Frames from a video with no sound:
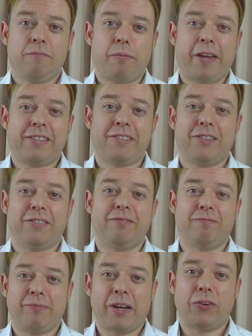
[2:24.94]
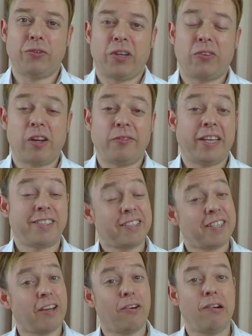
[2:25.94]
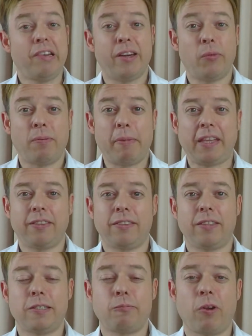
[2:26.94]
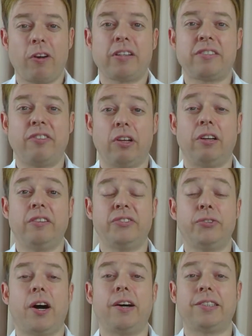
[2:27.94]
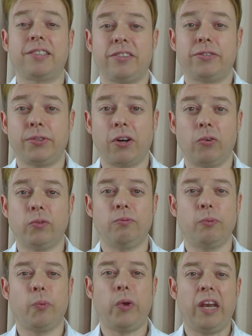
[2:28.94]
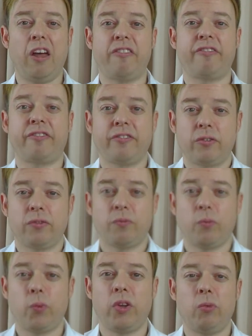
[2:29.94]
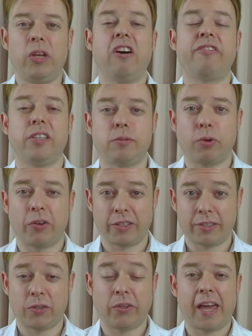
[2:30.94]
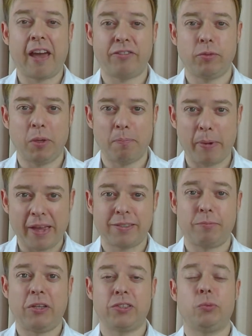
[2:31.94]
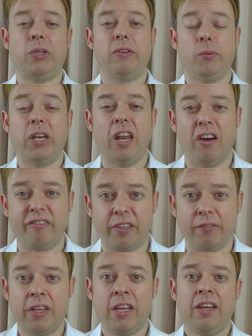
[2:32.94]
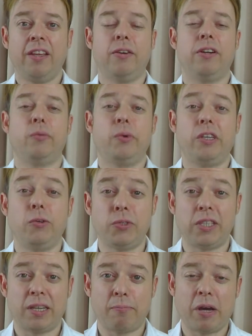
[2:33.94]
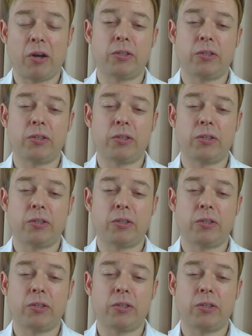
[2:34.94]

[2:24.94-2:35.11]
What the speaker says: based on my own requirement. As I said earlier, we make these products for us, we love these products. So they have to be best because we love them. We're using them by